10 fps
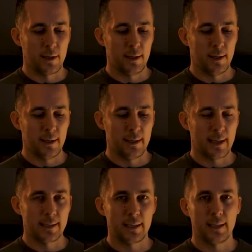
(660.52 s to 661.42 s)
the
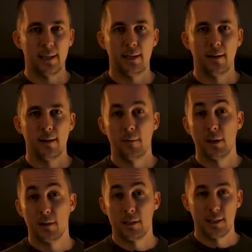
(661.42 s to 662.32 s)
intensity,
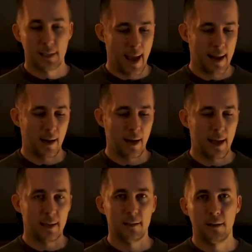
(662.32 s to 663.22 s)
because it's
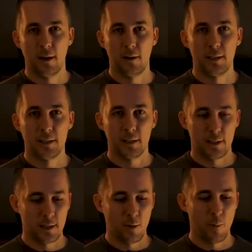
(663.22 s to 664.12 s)
candlelight, you know, it's
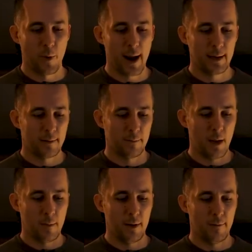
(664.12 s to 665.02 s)
not so bright,
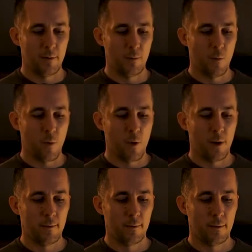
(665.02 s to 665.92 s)
maybe even
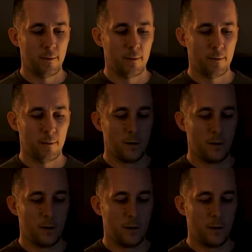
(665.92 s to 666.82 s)
more.
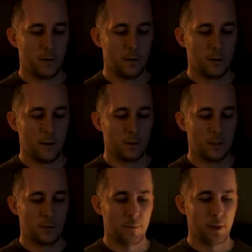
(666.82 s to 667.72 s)
Now
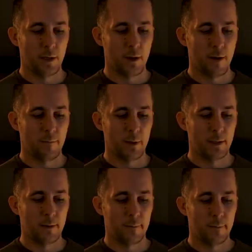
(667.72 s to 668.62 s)
it's completely off, but
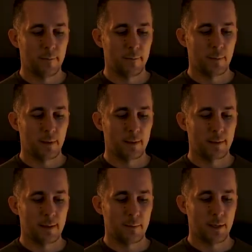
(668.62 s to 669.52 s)

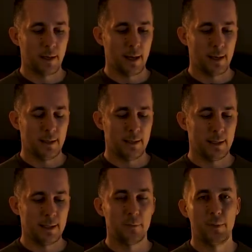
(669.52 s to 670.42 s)
something like
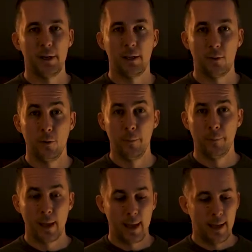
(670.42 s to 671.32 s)
this is pretty cool.
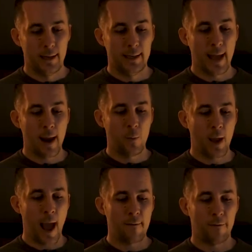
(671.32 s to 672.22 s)
Then
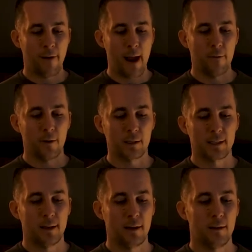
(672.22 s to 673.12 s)
we have fireworks,
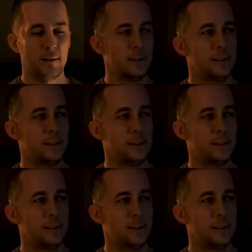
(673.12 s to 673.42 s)
so